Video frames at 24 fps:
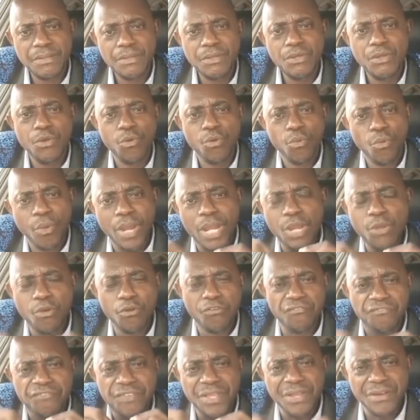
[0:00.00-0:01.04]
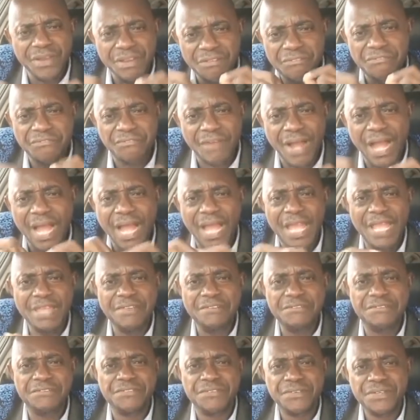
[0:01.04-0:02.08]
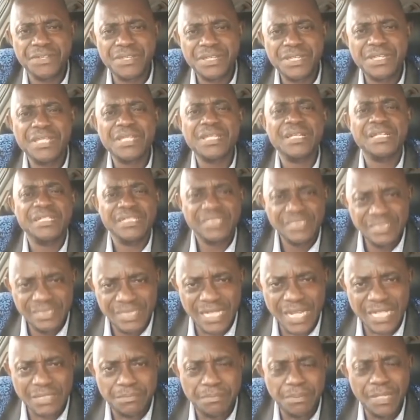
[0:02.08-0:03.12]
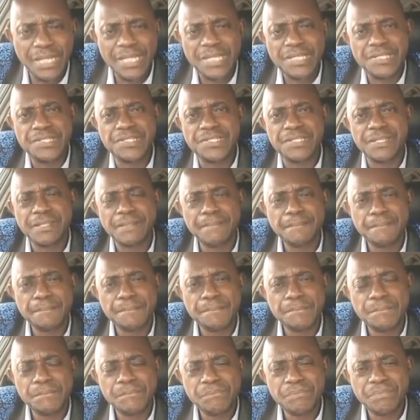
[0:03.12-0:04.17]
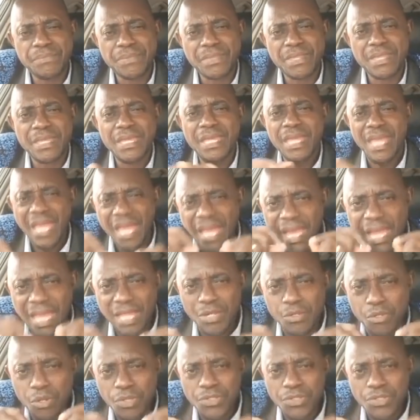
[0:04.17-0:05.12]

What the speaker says: When you go feel revive that place. Edo